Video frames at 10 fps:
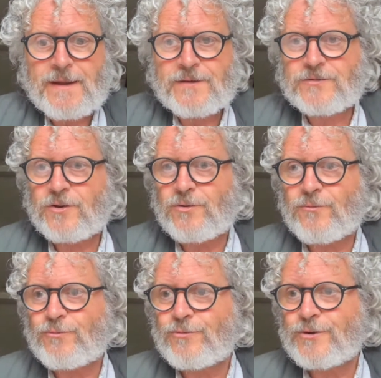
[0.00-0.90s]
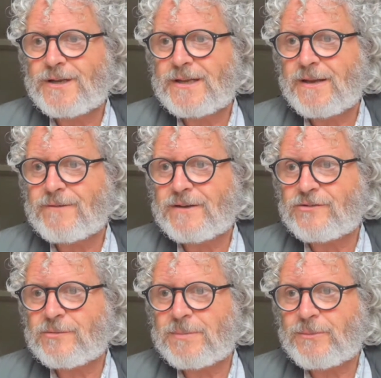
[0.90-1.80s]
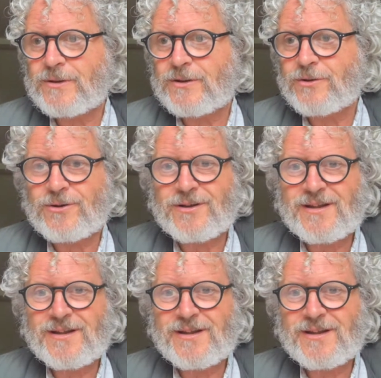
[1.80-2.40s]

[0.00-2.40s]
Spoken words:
So really lovely to be with you,